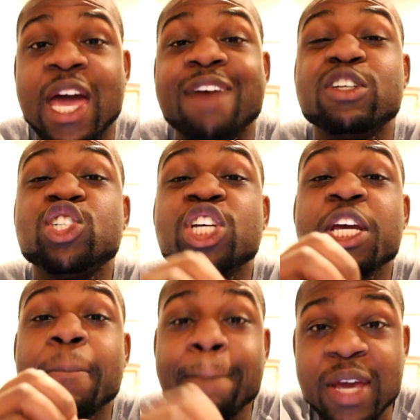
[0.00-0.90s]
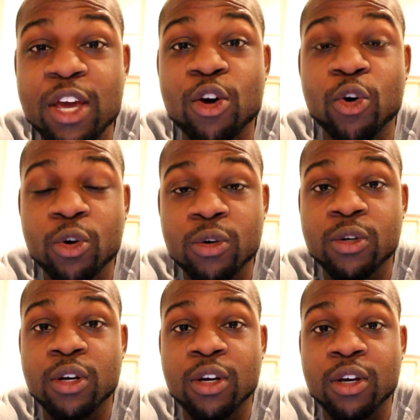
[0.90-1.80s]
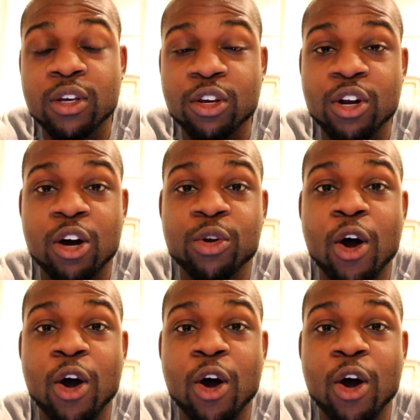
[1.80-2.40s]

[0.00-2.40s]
Have a cheat meal. You know,